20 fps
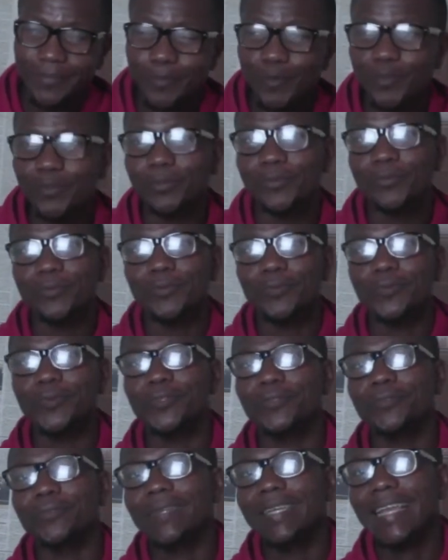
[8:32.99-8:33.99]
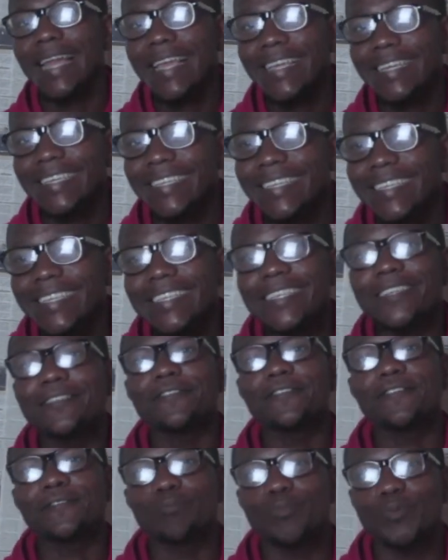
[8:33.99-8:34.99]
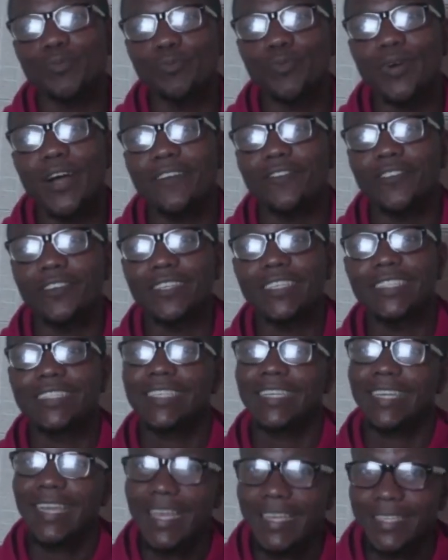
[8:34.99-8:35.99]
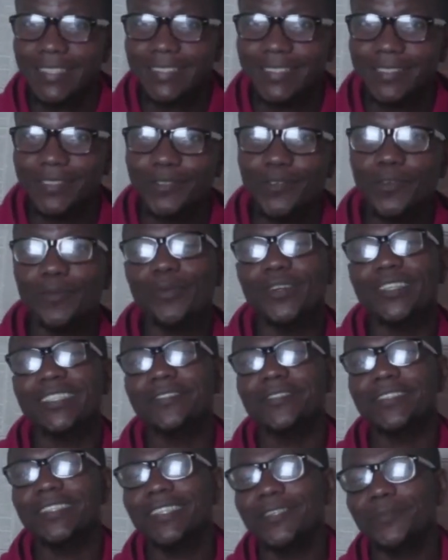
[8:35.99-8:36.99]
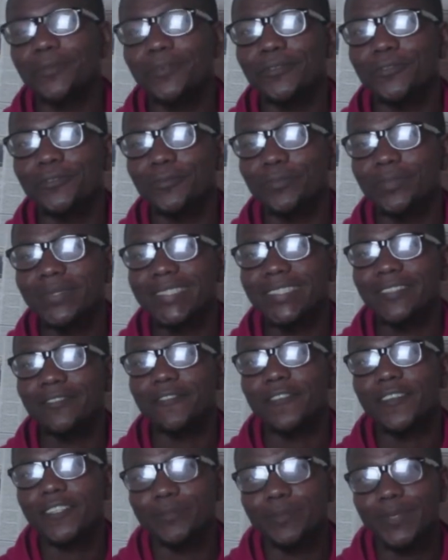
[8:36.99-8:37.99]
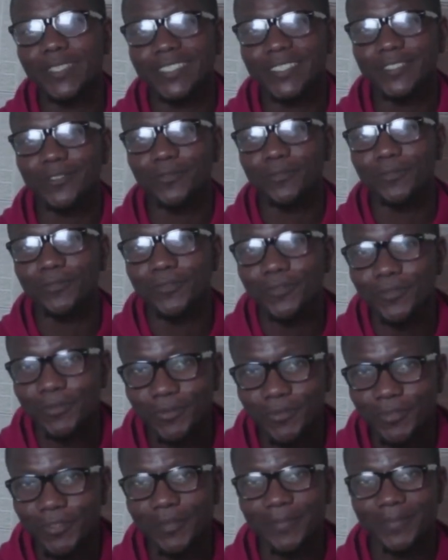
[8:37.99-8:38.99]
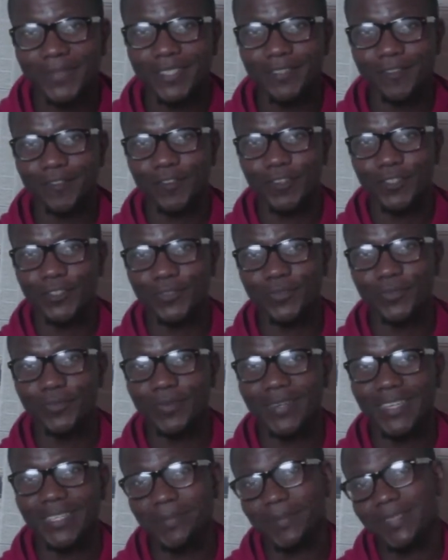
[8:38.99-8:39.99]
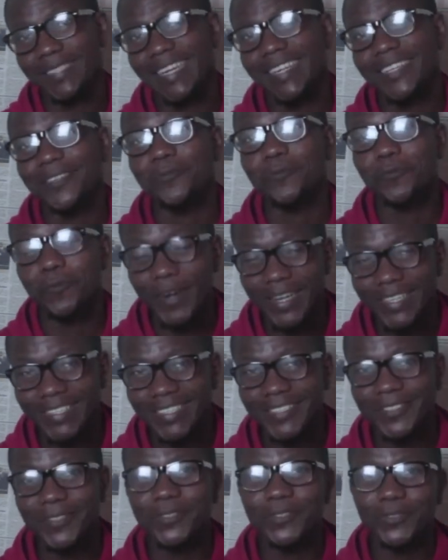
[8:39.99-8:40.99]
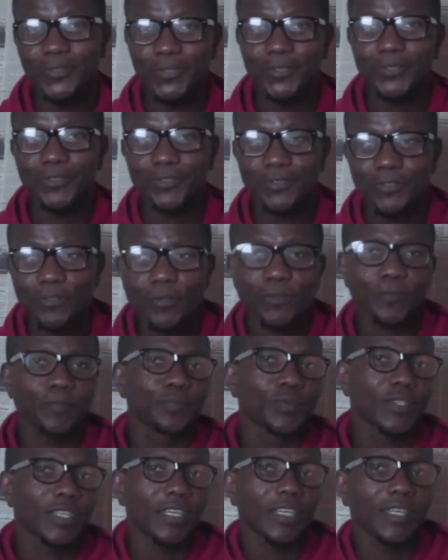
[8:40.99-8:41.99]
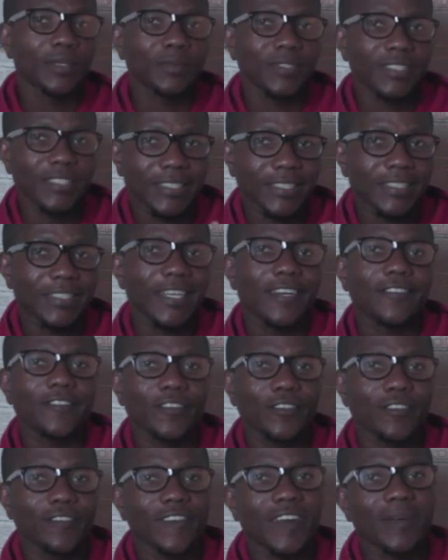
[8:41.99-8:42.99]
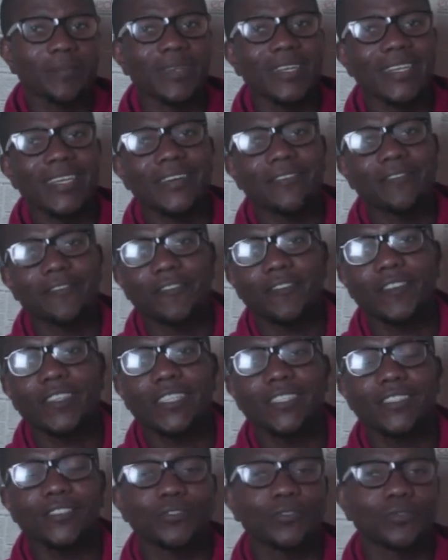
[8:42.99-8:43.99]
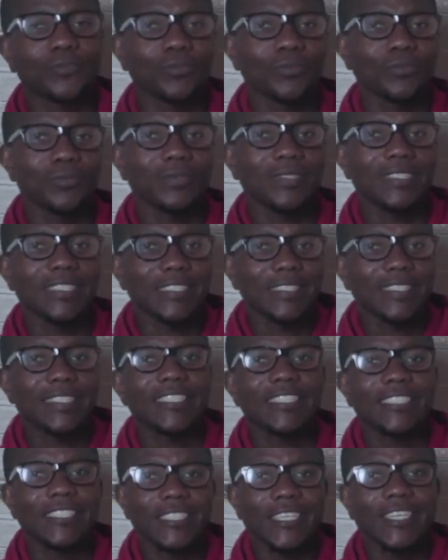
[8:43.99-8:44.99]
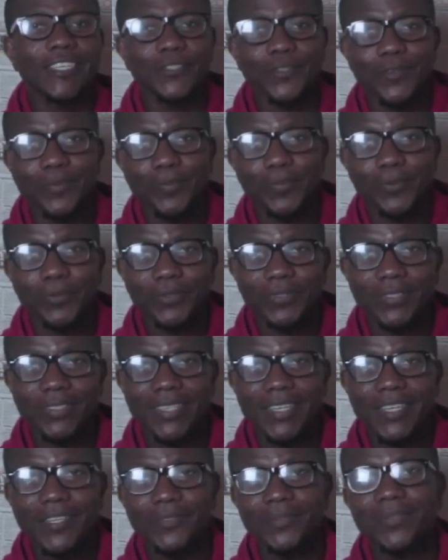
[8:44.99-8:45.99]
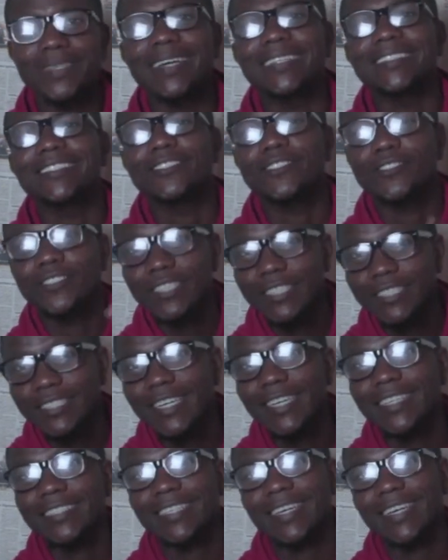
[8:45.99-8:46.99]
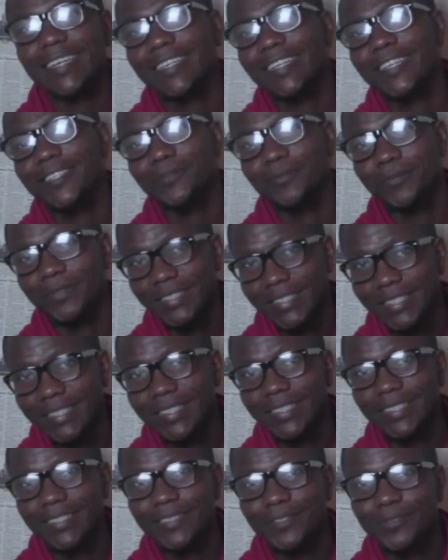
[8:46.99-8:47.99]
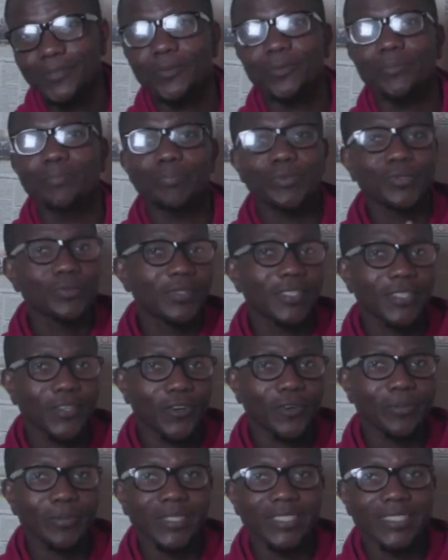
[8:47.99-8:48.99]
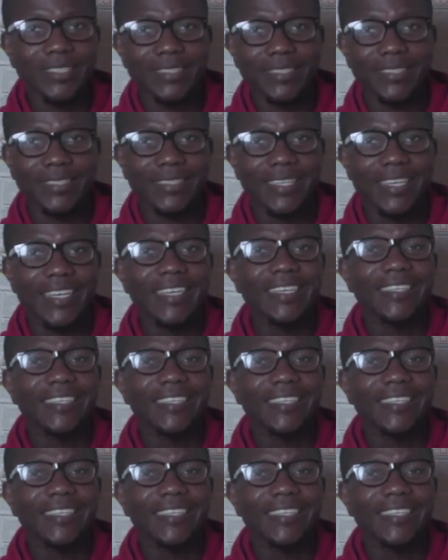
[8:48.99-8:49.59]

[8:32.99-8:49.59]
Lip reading: Most people want to like if people have already liked. Nobody really wants to be the first person to do something for you, especially when they don't know you. So it's easier for your family and friends to easily share your post so that strangers can get to see it. So build a community.